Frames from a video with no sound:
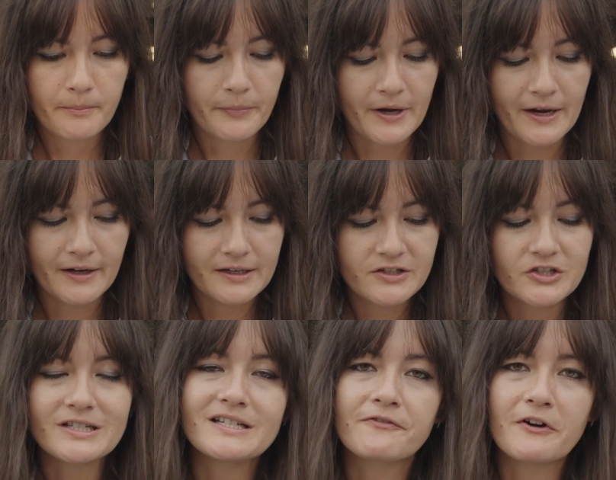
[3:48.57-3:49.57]
but it's
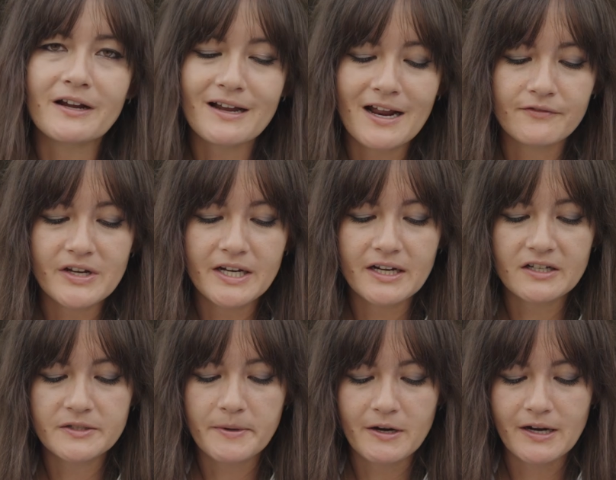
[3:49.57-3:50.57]
just a different kind of eating
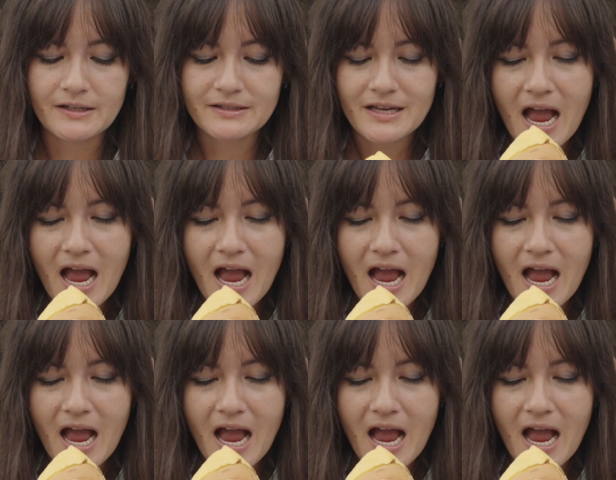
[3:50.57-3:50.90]
experience.